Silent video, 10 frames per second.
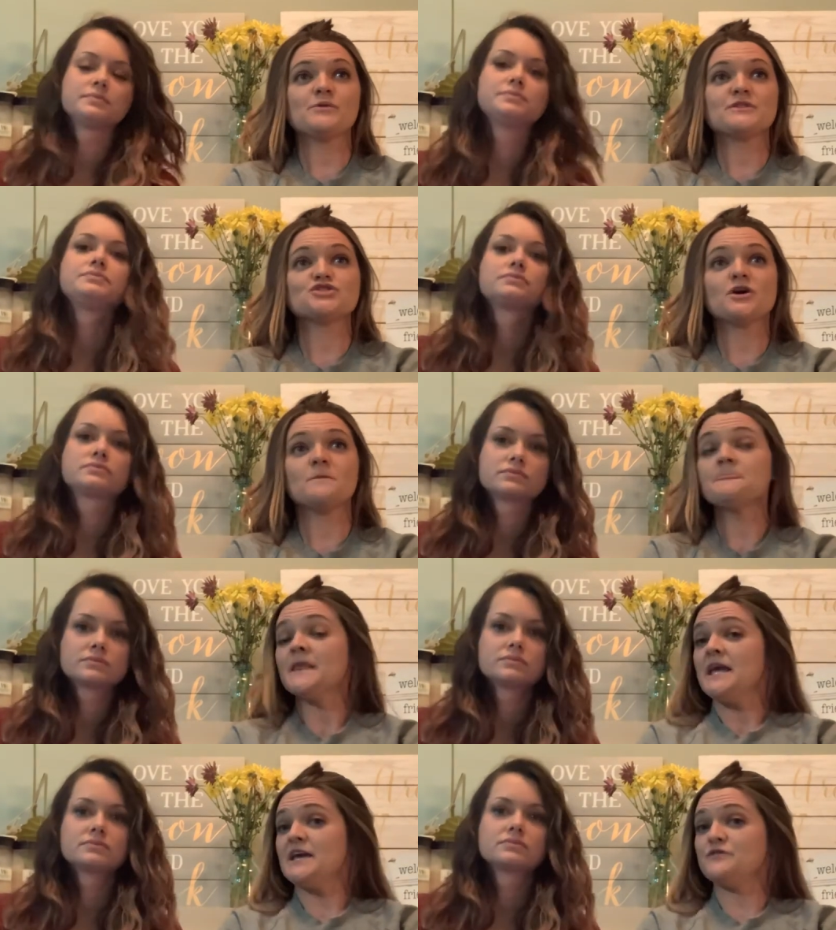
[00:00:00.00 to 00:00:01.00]
Speaker 1: with. So
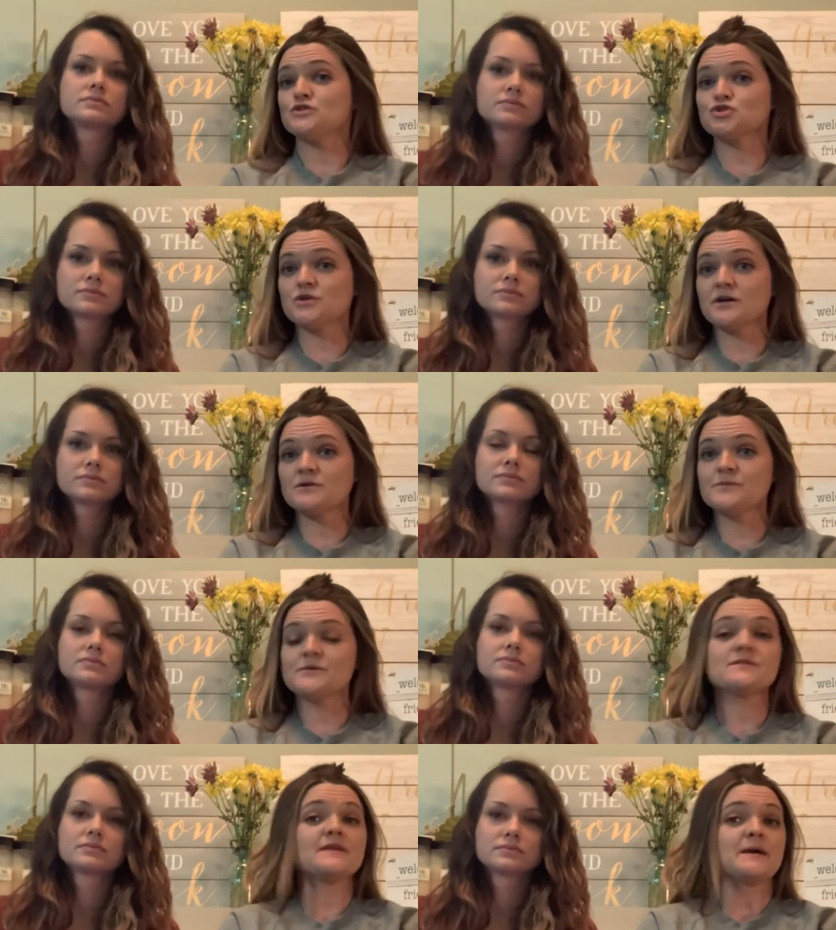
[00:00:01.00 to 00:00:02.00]
if you're struggling
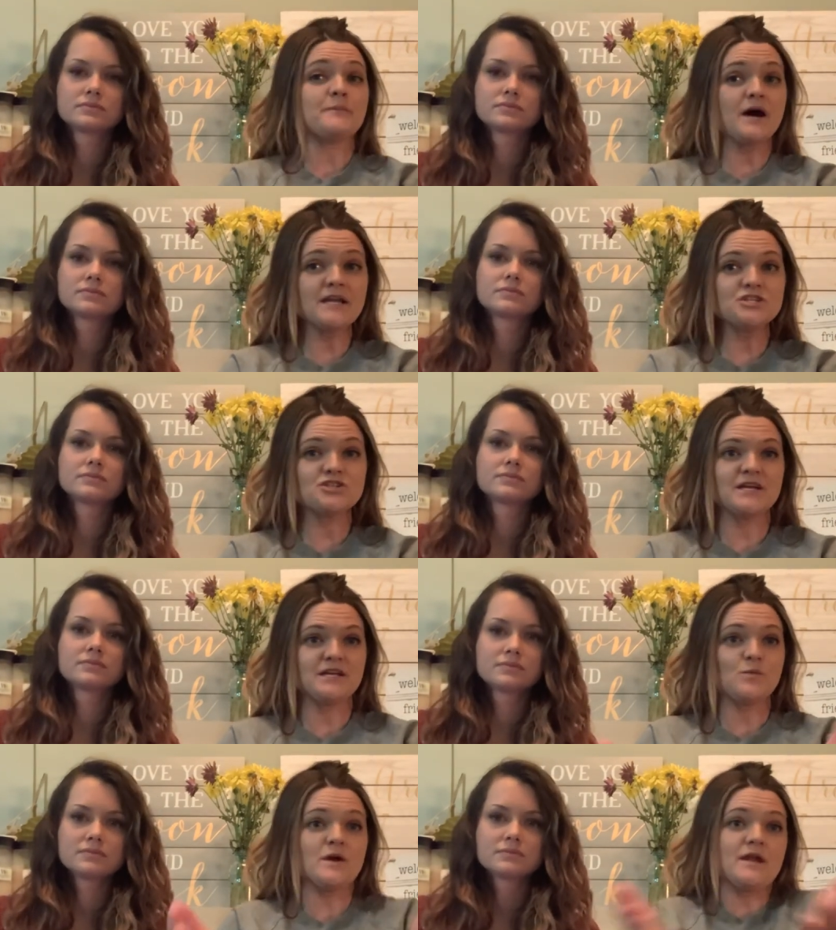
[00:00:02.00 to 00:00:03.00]
with like potty
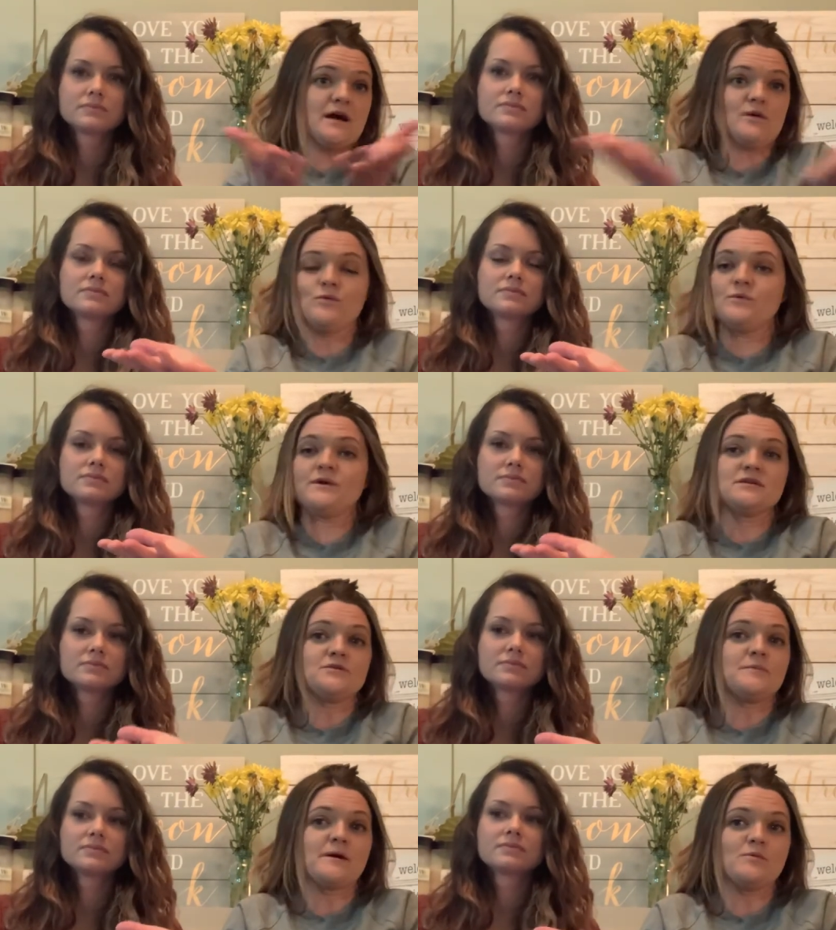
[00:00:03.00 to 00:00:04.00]
training and whatnot, well, we can
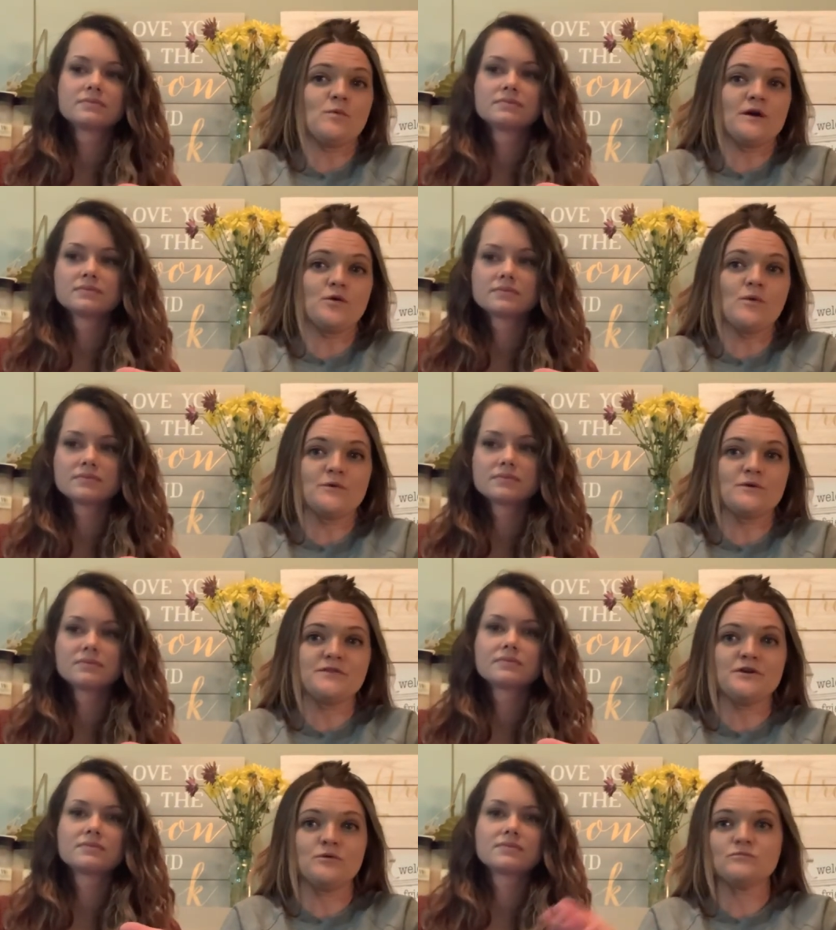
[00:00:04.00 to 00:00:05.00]
do a puppy one-on-one
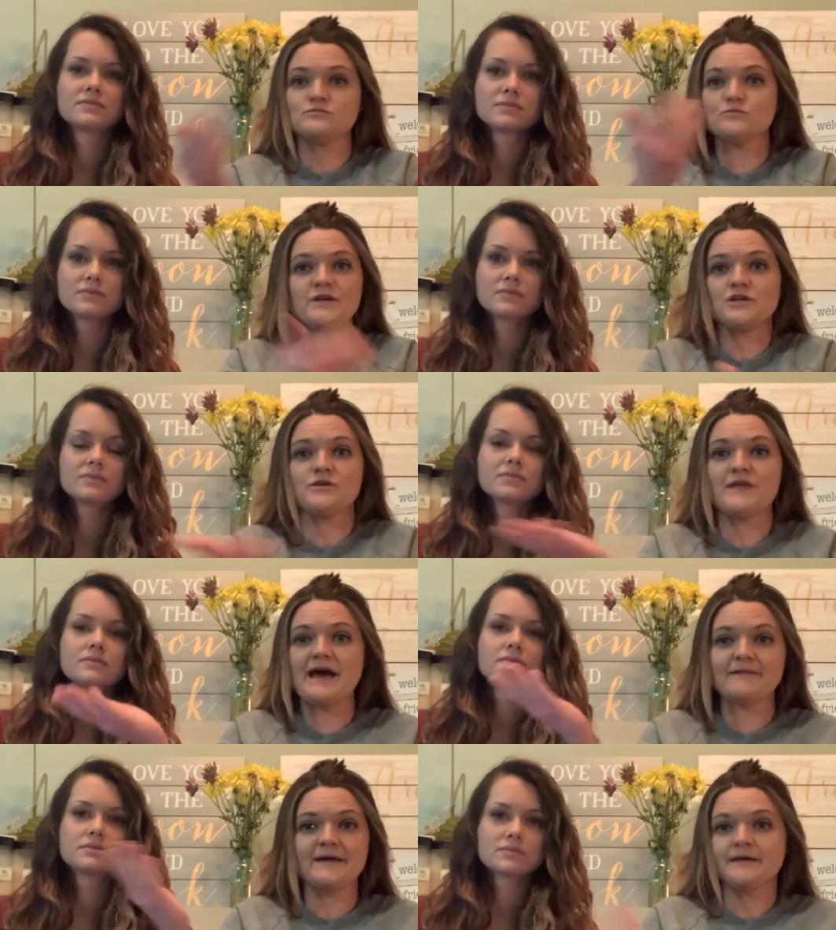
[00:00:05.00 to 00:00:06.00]
with you. And we can do
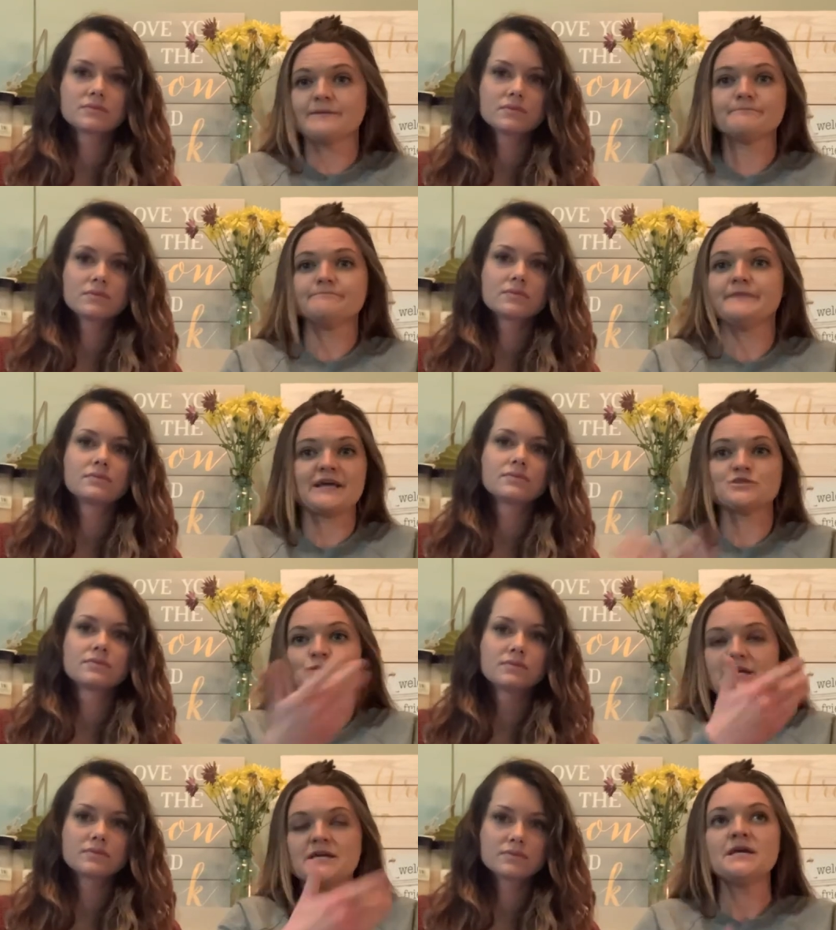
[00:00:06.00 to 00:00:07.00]
that like next
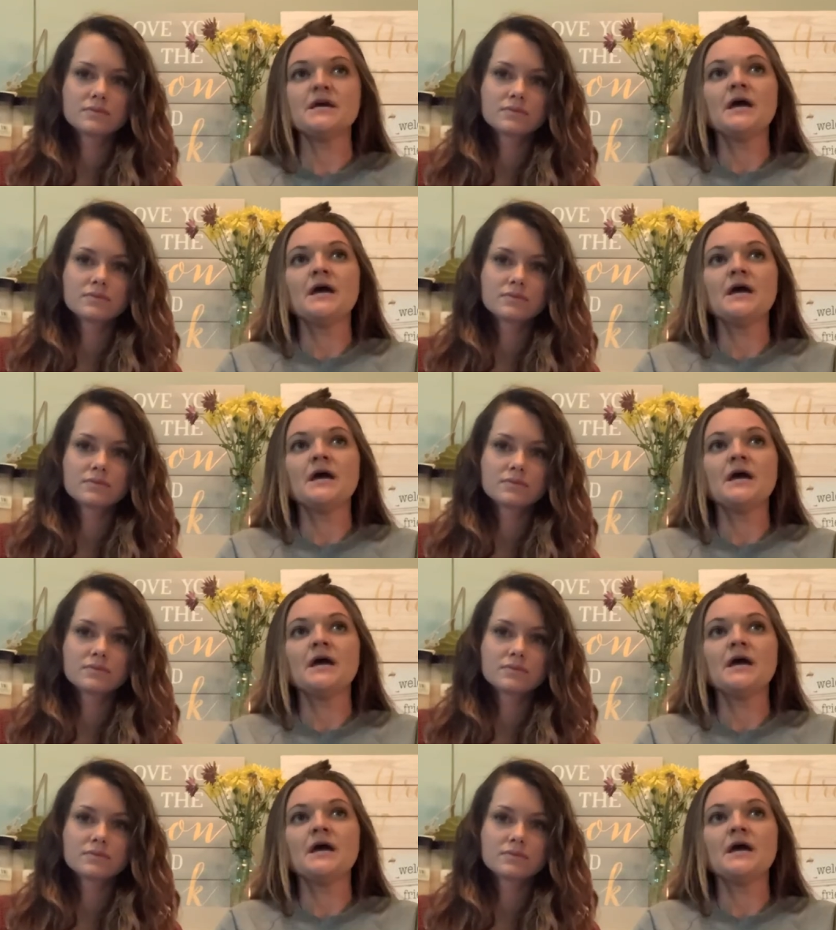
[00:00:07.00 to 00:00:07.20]
week.